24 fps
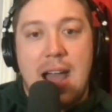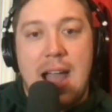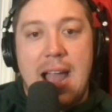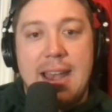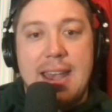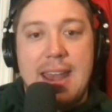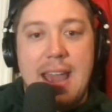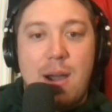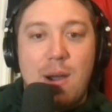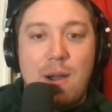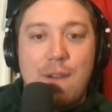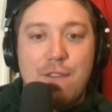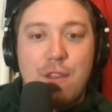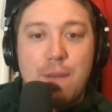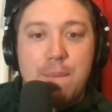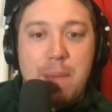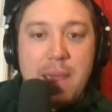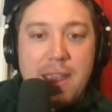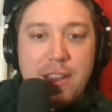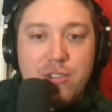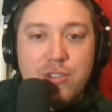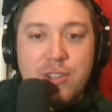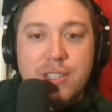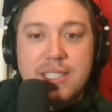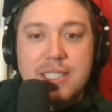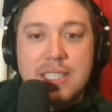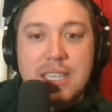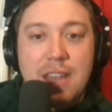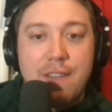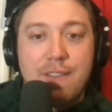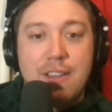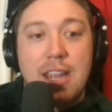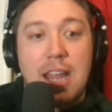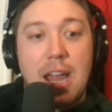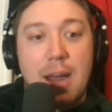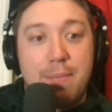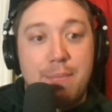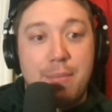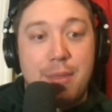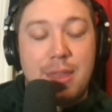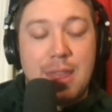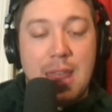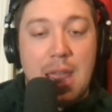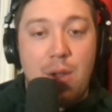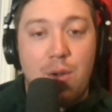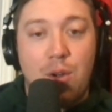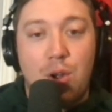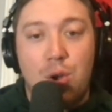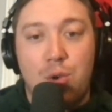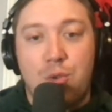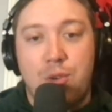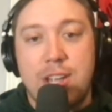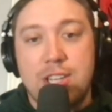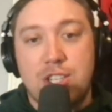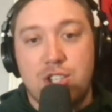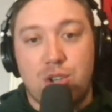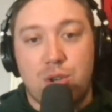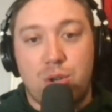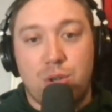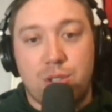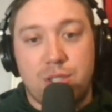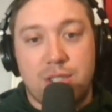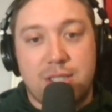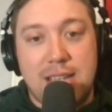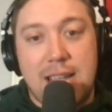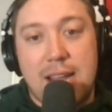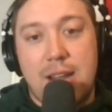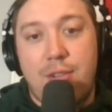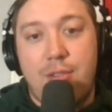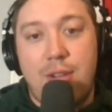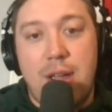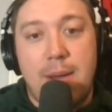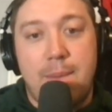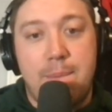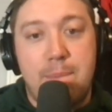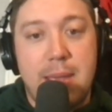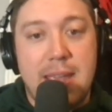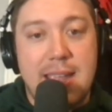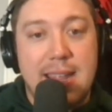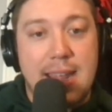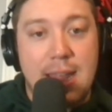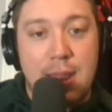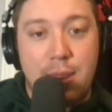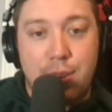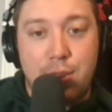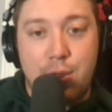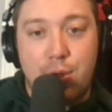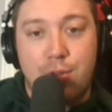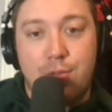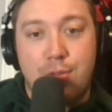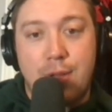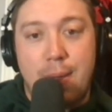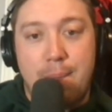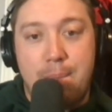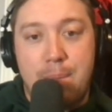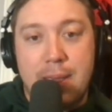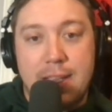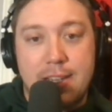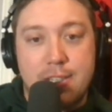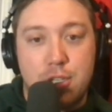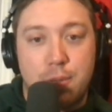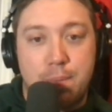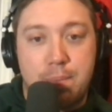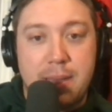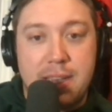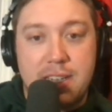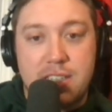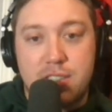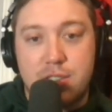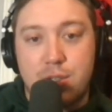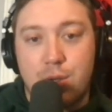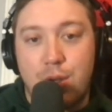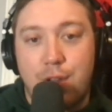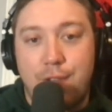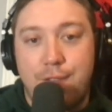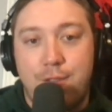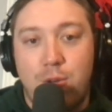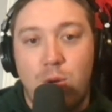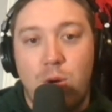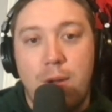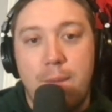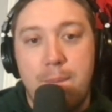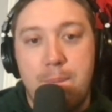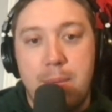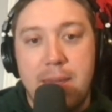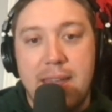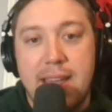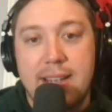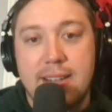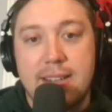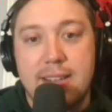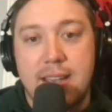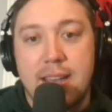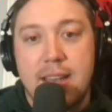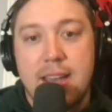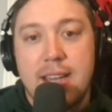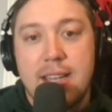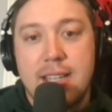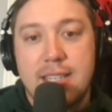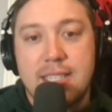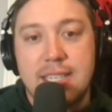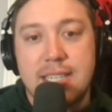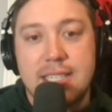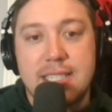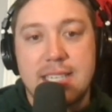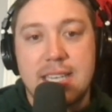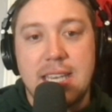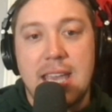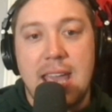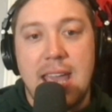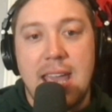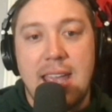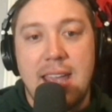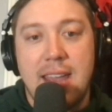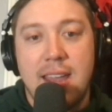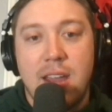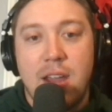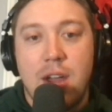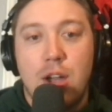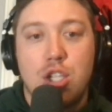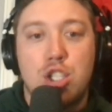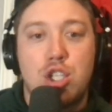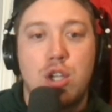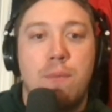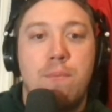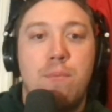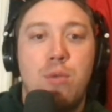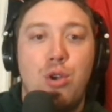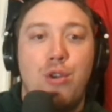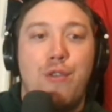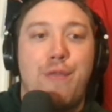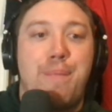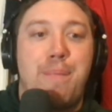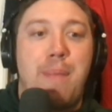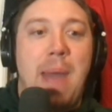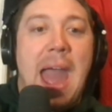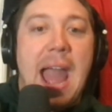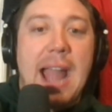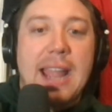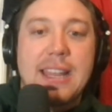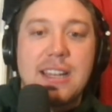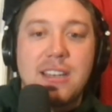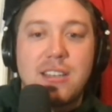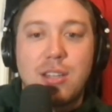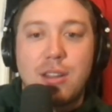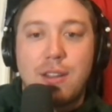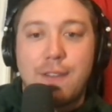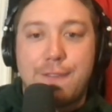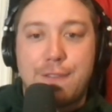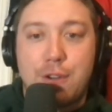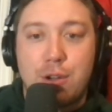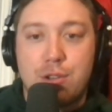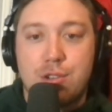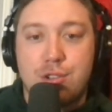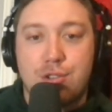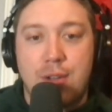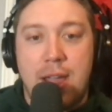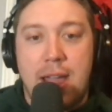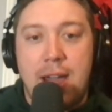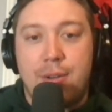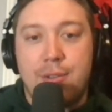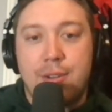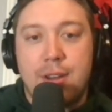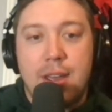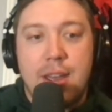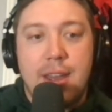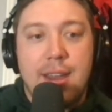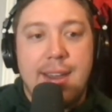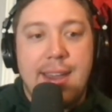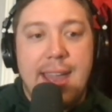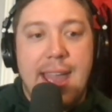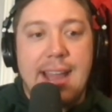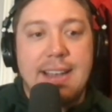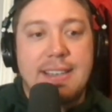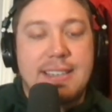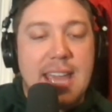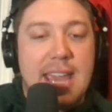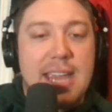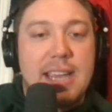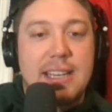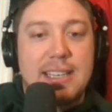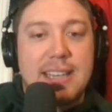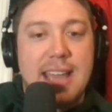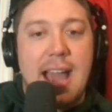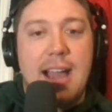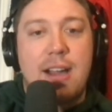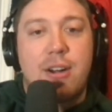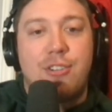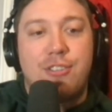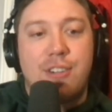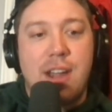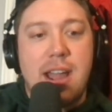I now have the Patriots giving up their original second-round pick and third-round pick. So picks 34 and pick 68 to move back into the first round and take a tackle,